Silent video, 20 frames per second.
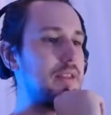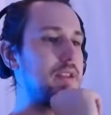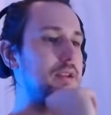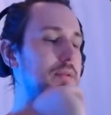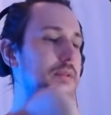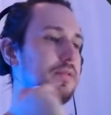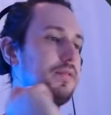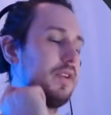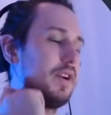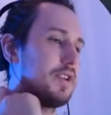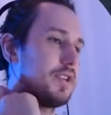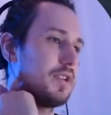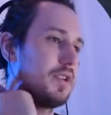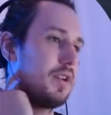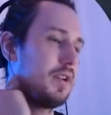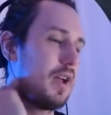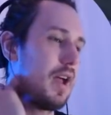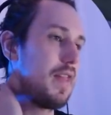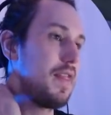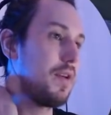the
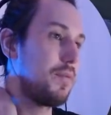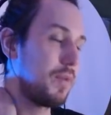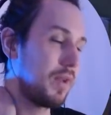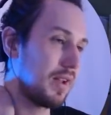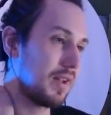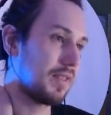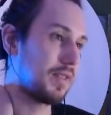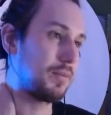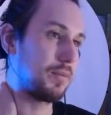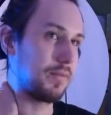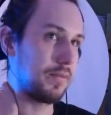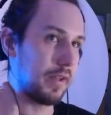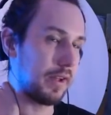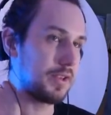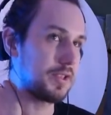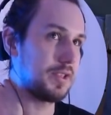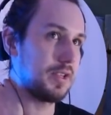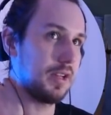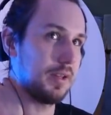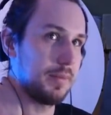Reflection, and then we can get the
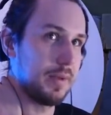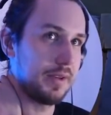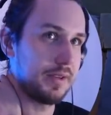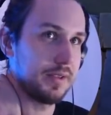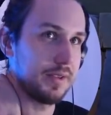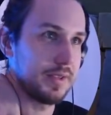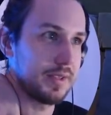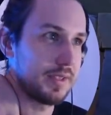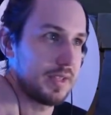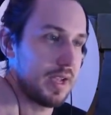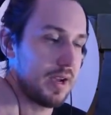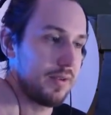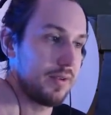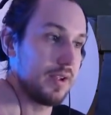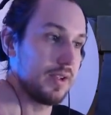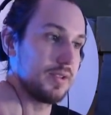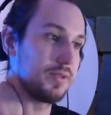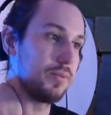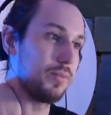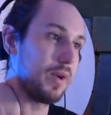Reflection Elementalist down
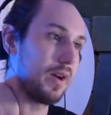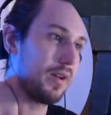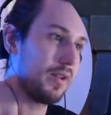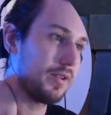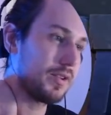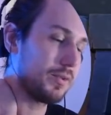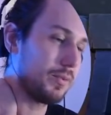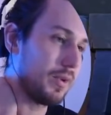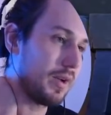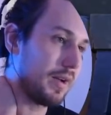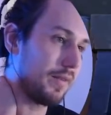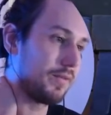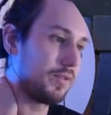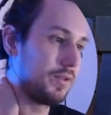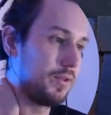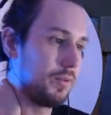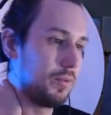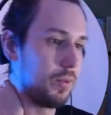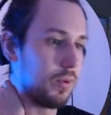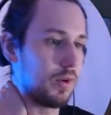as well. So we'll have
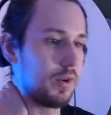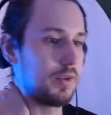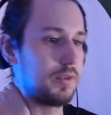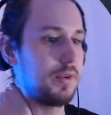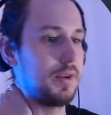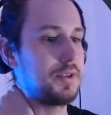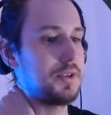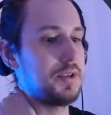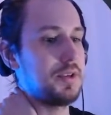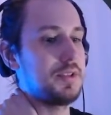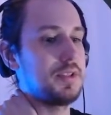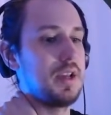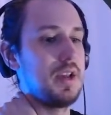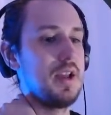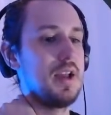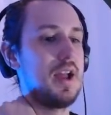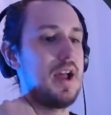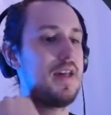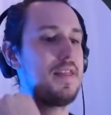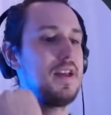2 warded creatures.
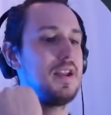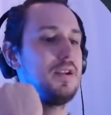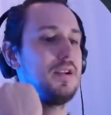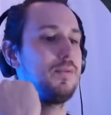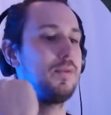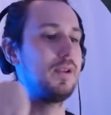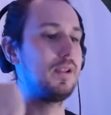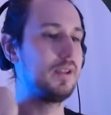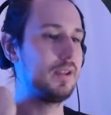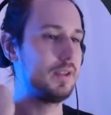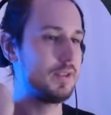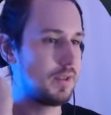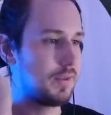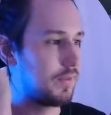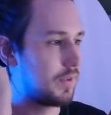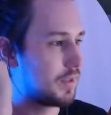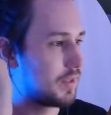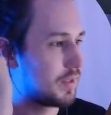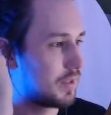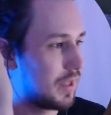And then if we Elixir of
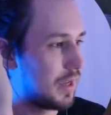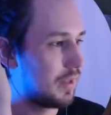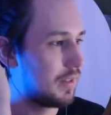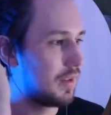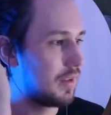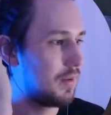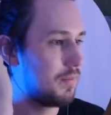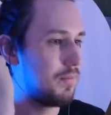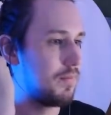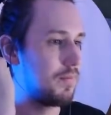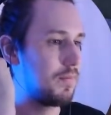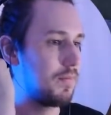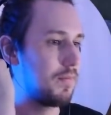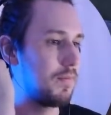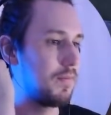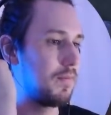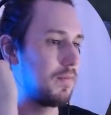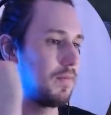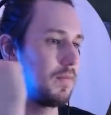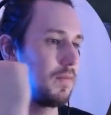the Snake them,
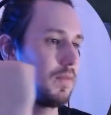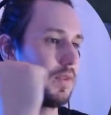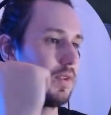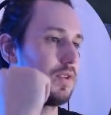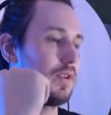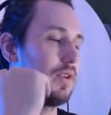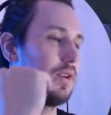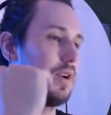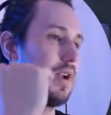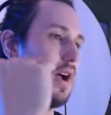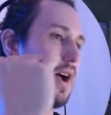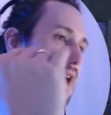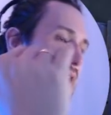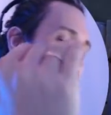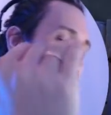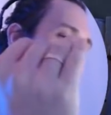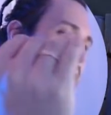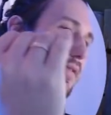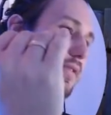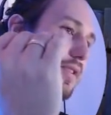the turn
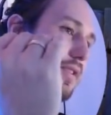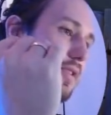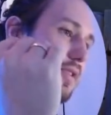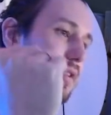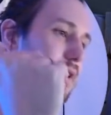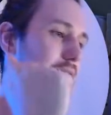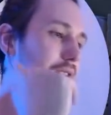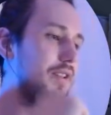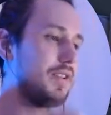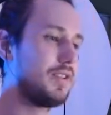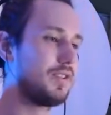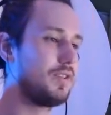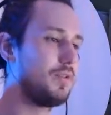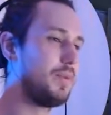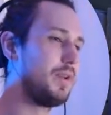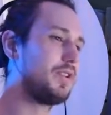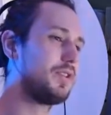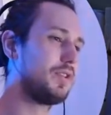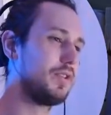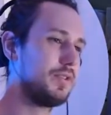after, there's too
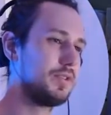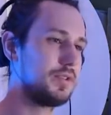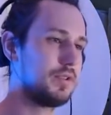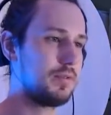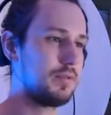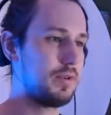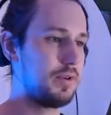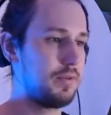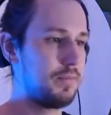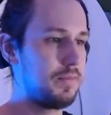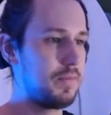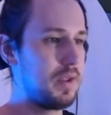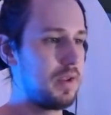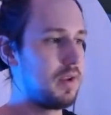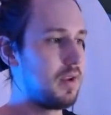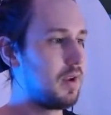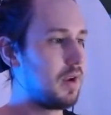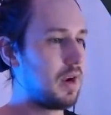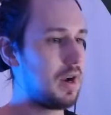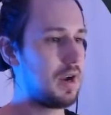many turns in a row.
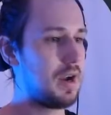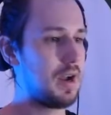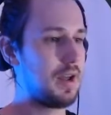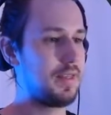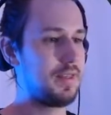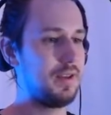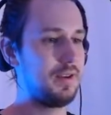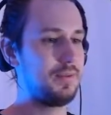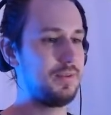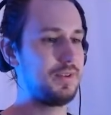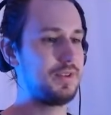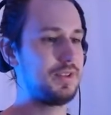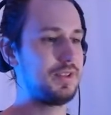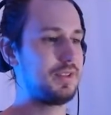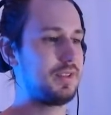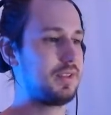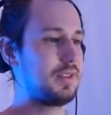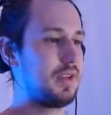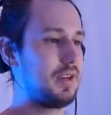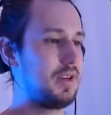I think we
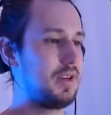just,